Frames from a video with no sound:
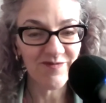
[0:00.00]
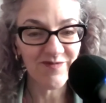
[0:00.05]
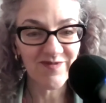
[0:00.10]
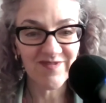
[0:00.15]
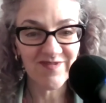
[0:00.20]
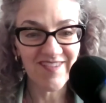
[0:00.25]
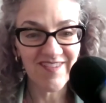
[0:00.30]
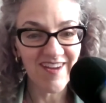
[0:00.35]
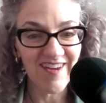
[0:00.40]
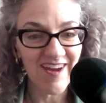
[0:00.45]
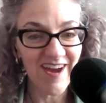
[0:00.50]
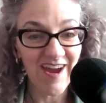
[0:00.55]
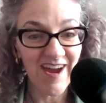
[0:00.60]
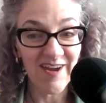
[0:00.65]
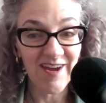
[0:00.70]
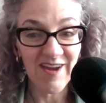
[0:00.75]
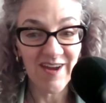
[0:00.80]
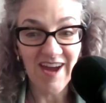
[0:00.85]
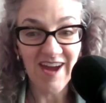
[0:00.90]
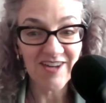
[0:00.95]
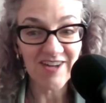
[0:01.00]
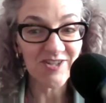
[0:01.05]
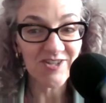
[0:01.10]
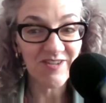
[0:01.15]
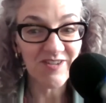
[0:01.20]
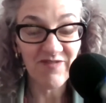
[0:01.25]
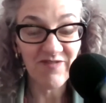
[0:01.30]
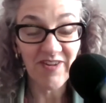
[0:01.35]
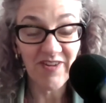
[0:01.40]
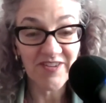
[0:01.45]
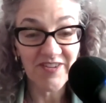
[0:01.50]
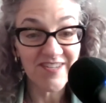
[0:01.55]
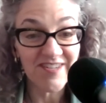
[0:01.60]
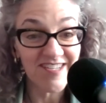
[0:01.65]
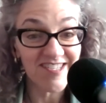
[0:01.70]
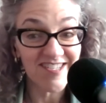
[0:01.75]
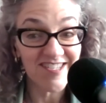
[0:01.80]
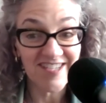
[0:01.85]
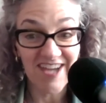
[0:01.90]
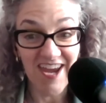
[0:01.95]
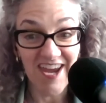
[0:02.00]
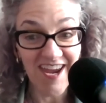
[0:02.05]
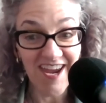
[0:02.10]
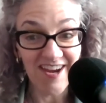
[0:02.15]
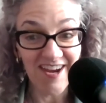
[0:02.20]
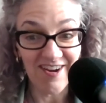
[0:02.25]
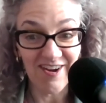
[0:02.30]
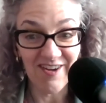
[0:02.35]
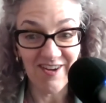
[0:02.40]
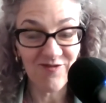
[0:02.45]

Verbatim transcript: I actually felt disdain